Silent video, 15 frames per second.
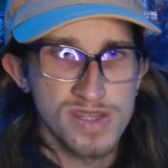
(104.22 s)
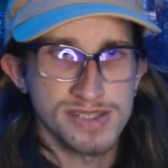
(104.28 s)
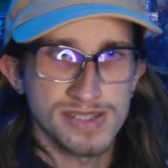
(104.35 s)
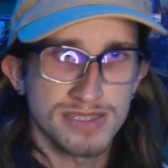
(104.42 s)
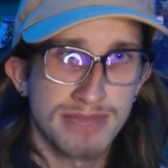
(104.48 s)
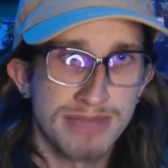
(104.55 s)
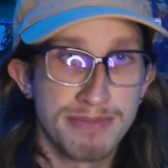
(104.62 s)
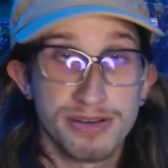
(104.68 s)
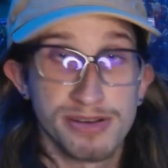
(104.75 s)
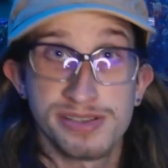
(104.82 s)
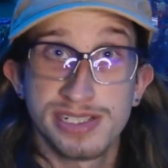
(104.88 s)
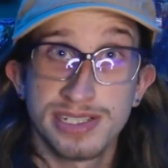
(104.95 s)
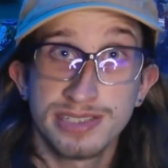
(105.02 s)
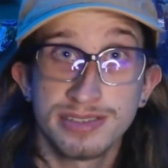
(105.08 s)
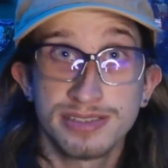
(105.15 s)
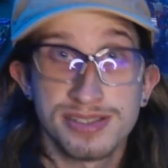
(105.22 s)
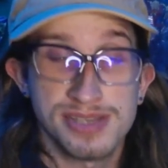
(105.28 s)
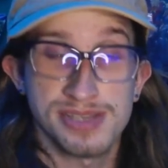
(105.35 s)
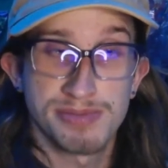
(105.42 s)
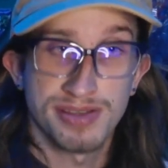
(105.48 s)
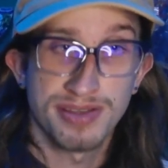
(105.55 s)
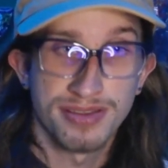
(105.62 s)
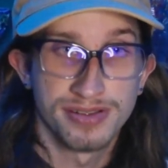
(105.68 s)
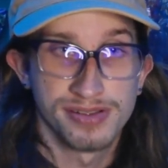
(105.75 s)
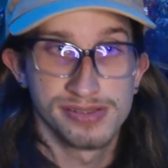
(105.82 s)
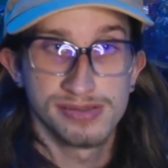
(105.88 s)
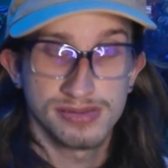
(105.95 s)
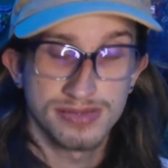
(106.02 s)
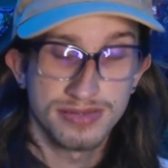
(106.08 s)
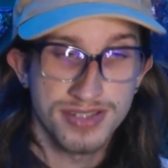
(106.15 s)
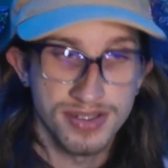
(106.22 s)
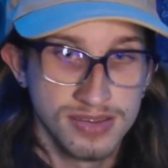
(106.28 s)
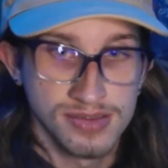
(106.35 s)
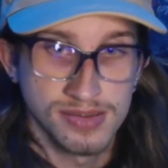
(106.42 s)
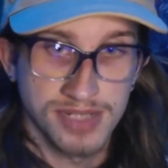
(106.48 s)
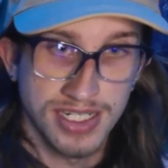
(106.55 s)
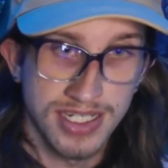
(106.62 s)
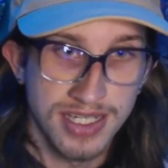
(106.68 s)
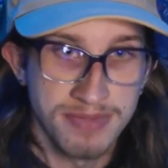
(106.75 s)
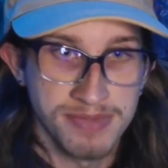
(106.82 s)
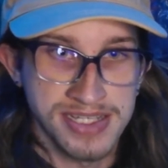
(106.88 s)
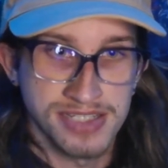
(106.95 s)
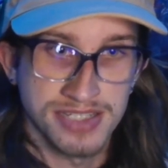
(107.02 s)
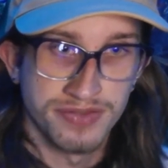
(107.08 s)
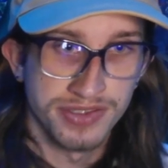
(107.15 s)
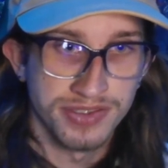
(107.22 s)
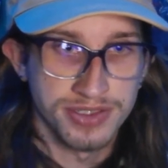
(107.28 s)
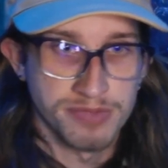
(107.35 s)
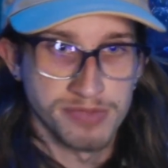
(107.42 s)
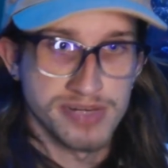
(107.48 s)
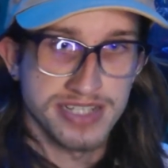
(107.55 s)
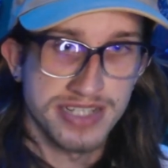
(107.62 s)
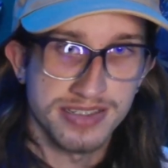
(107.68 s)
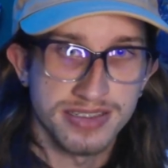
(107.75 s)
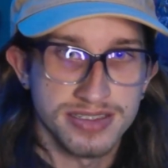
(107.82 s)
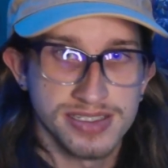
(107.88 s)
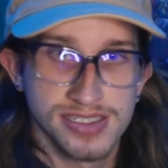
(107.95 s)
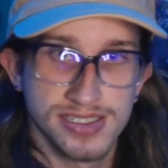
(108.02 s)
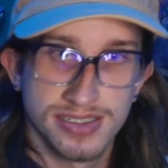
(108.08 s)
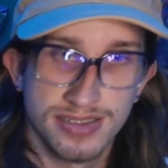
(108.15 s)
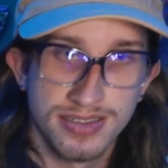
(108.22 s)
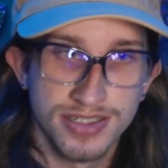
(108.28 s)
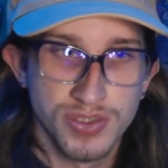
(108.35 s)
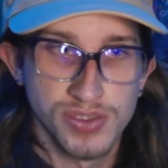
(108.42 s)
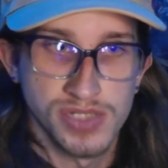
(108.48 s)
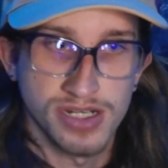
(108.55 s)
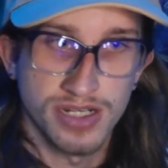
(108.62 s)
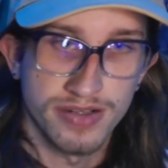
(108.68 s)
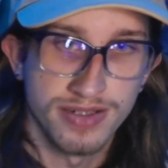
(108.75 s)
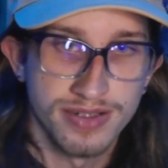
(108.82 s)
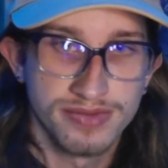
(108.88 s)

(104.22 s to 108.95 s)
my birthday, December 3rd, so I'm gonna get myself a little present in a new card for